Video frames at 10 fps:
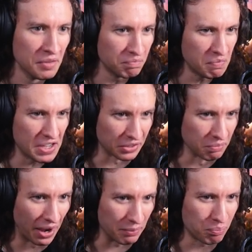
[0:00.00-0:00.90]
Me and
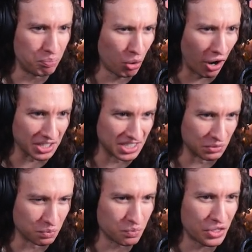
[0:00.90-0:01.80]
my posse,
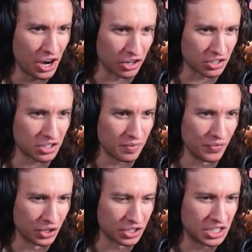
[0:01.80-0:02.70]
they're
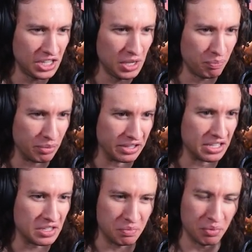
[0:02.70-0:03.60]
are keeping
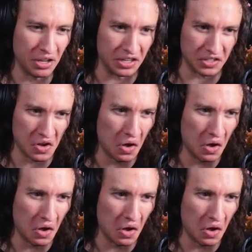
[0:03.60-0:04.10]
this place all